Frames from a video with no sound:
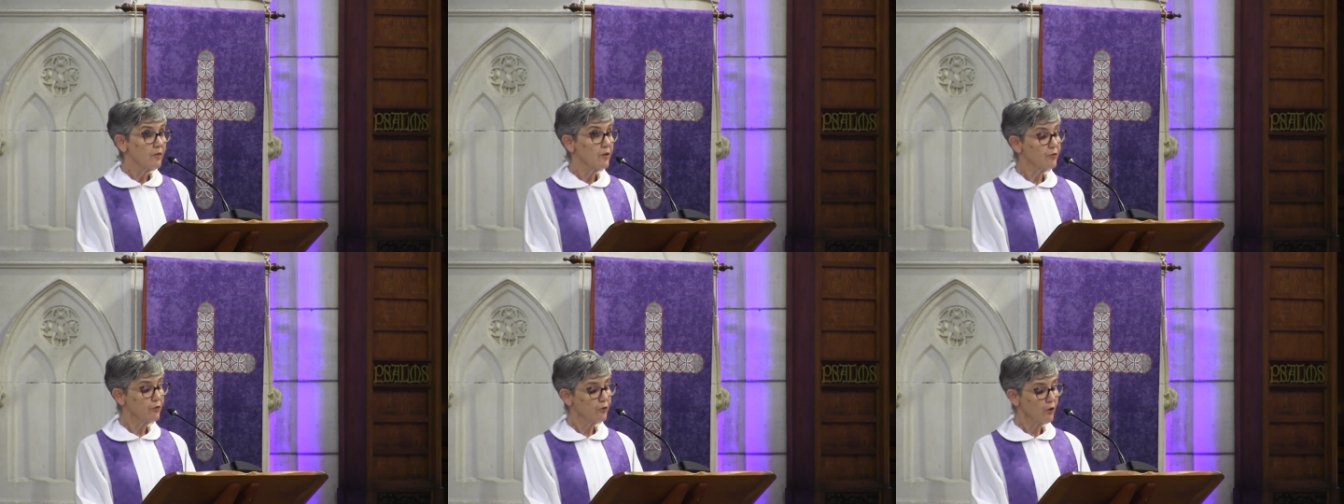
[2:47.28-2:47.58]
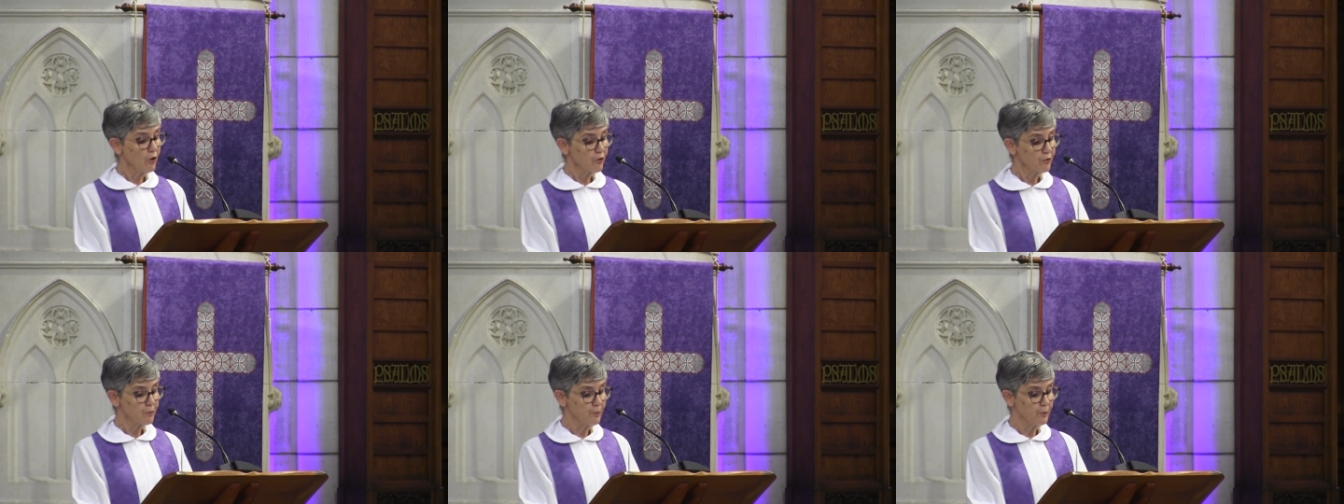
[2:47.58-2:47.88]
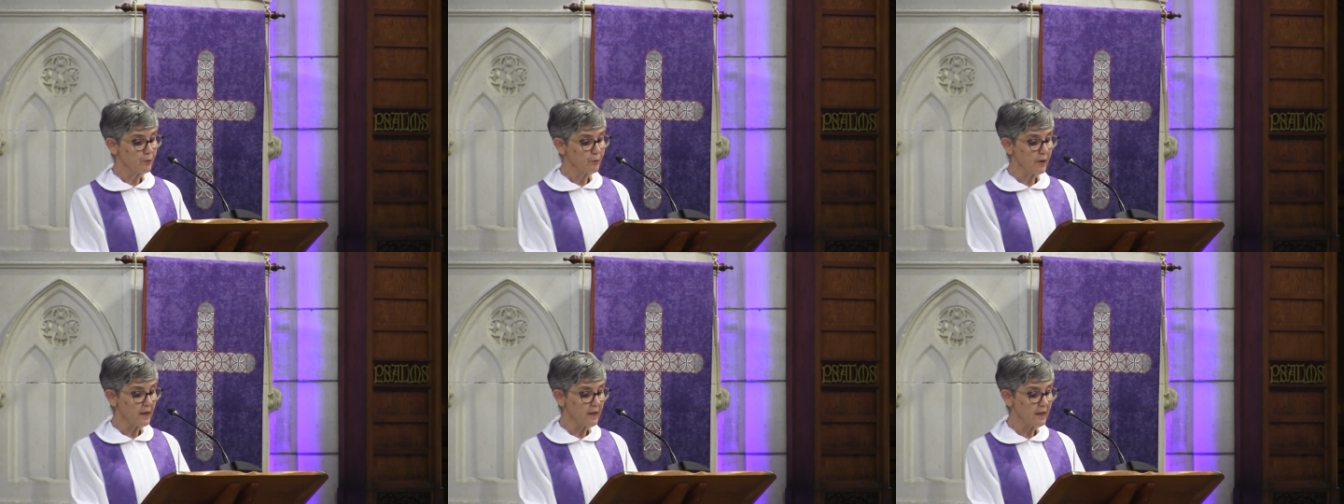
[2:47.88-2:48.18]
This
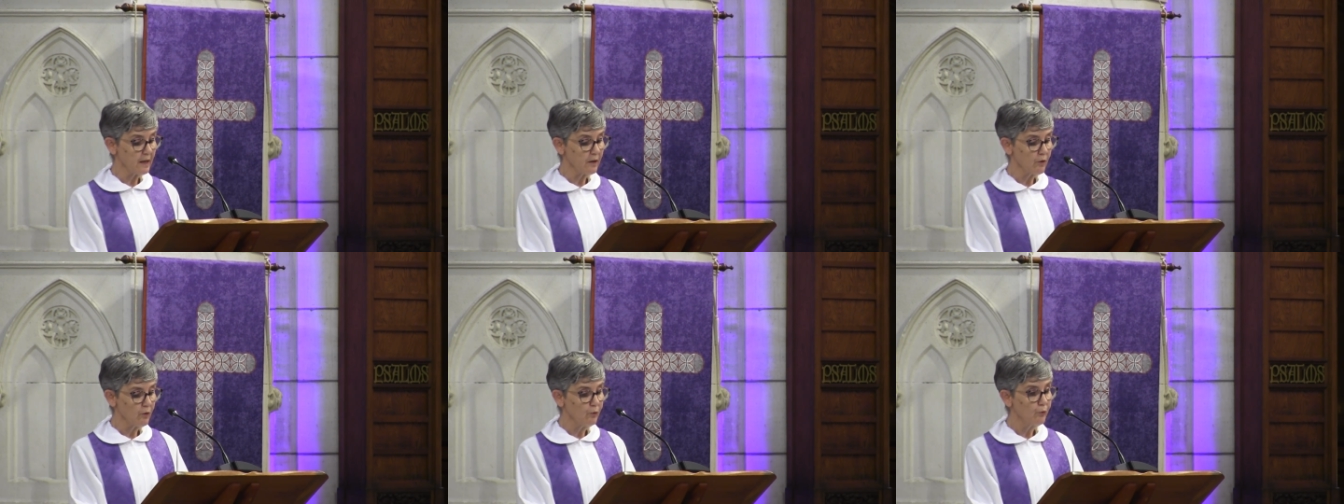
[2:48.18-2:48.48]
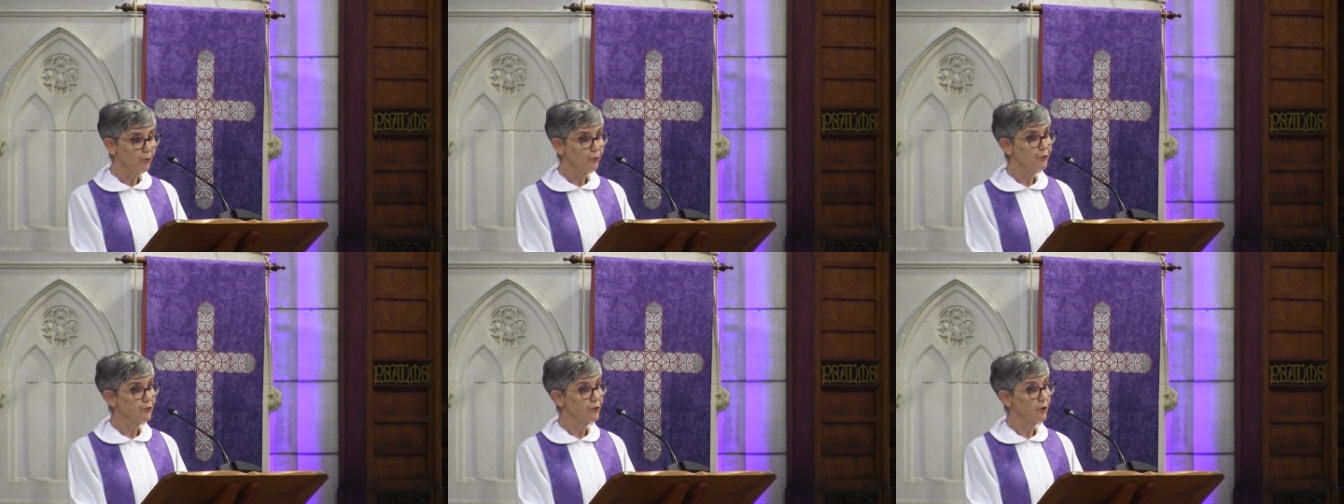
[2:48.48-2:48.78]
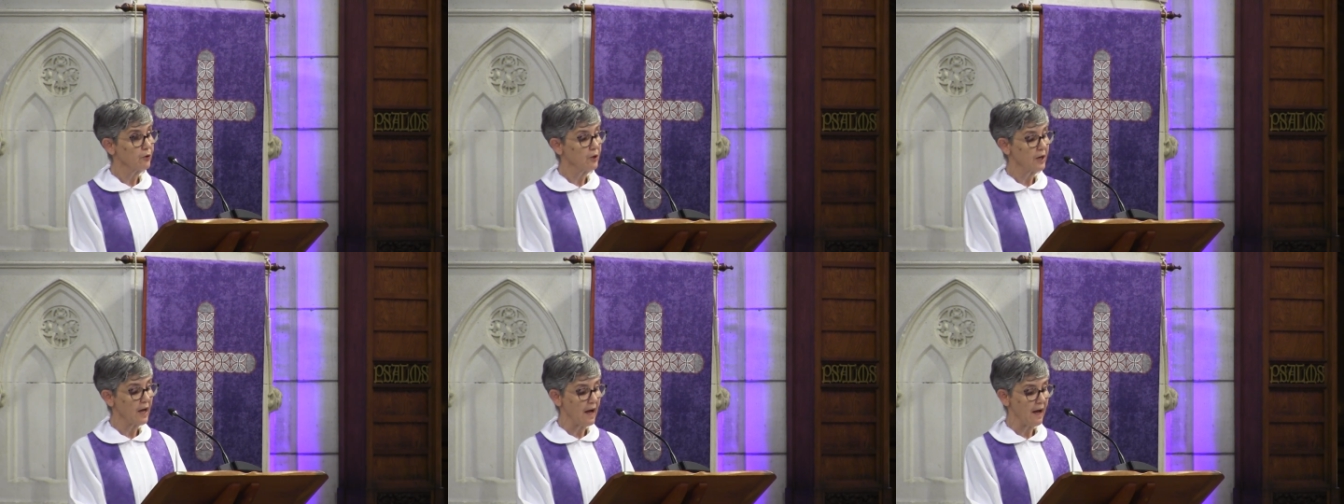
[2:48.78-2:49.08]
gospel reading
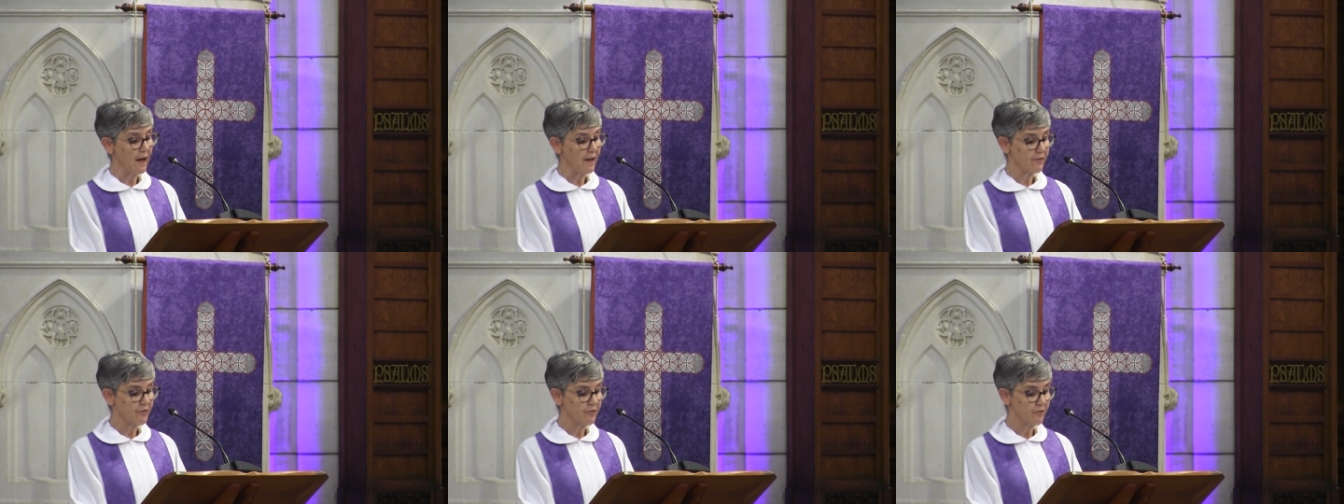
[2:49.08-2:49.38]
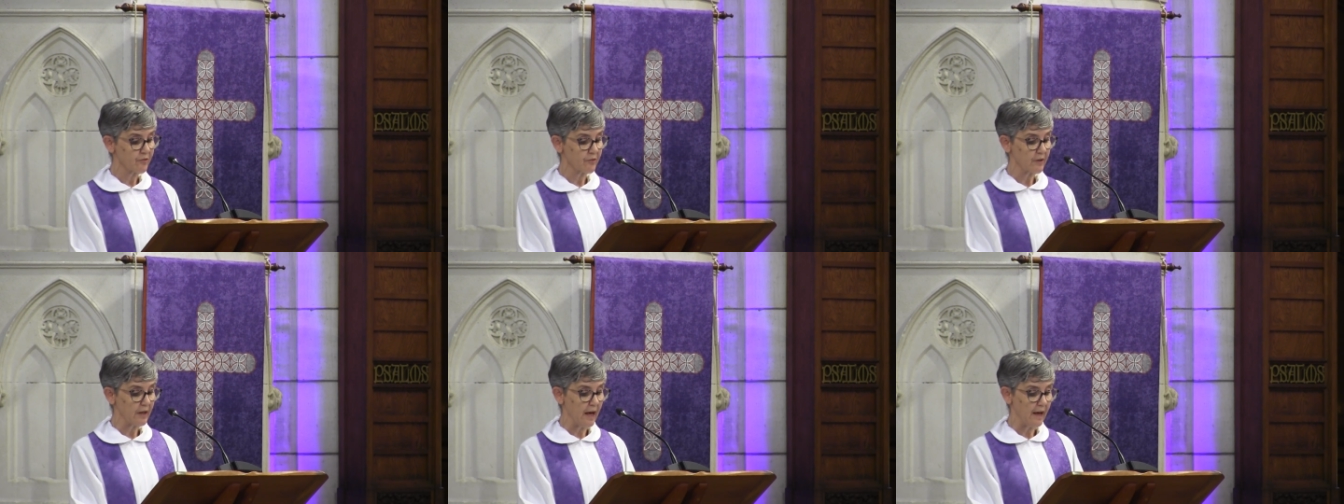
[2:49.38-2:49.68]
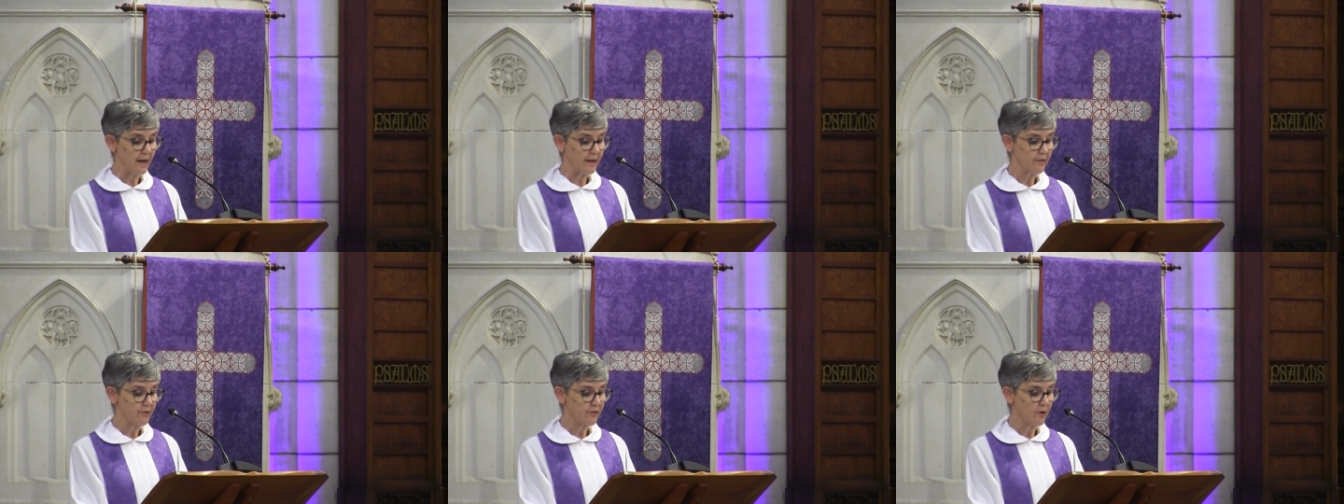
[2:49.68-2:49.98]
also casts
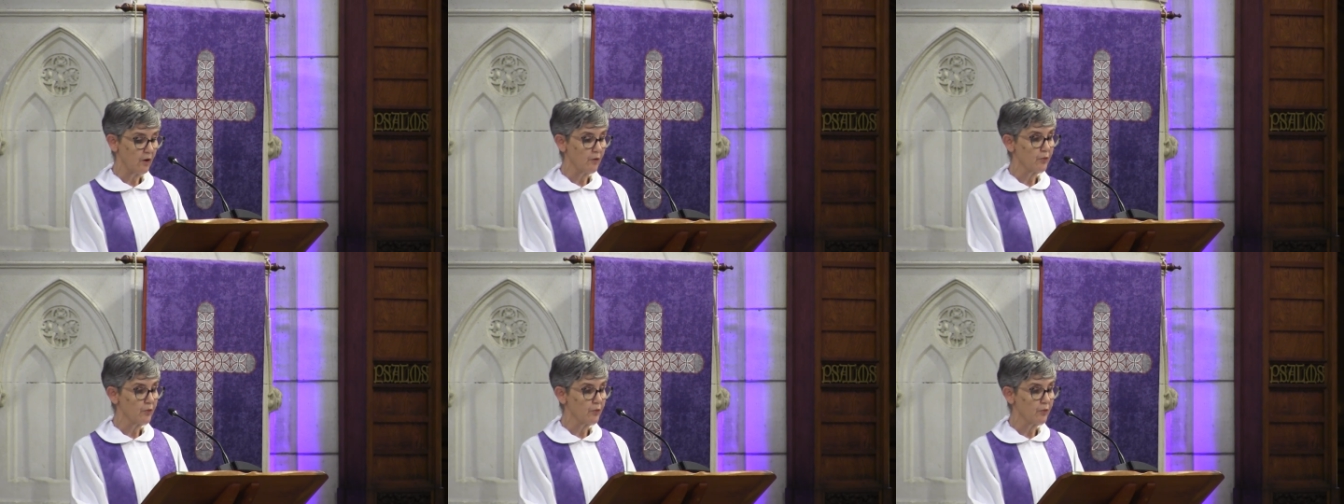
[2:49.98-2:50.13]
light